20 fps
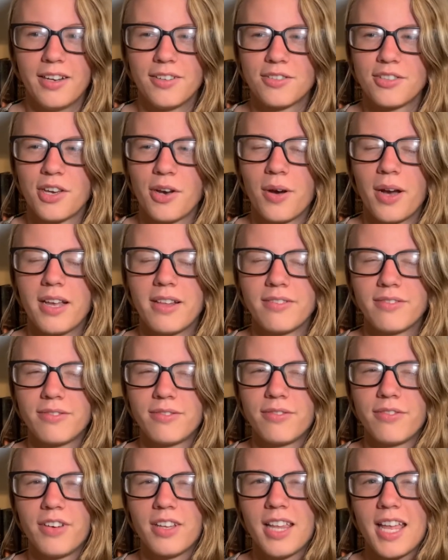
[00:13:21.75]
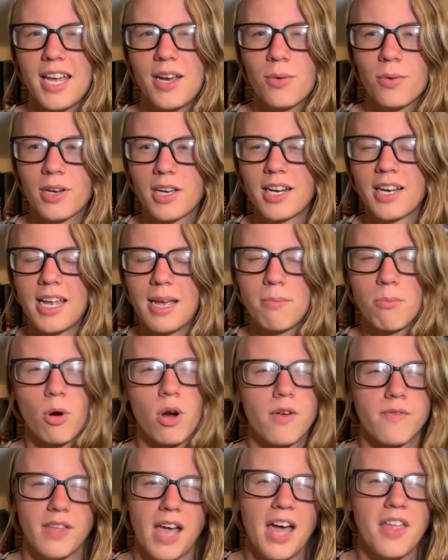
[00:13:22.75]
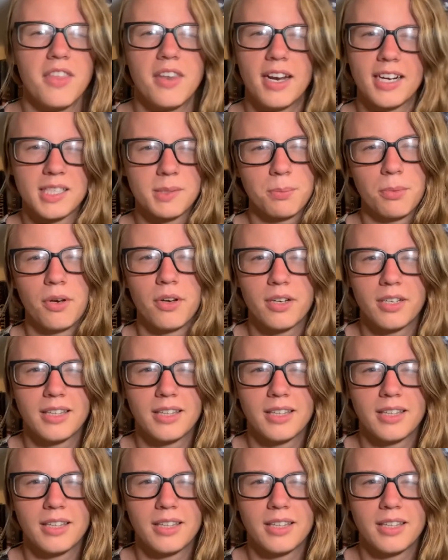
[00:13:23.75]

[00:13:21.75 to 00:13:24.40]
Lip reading: So I feel like we're going to get more of that in the next book.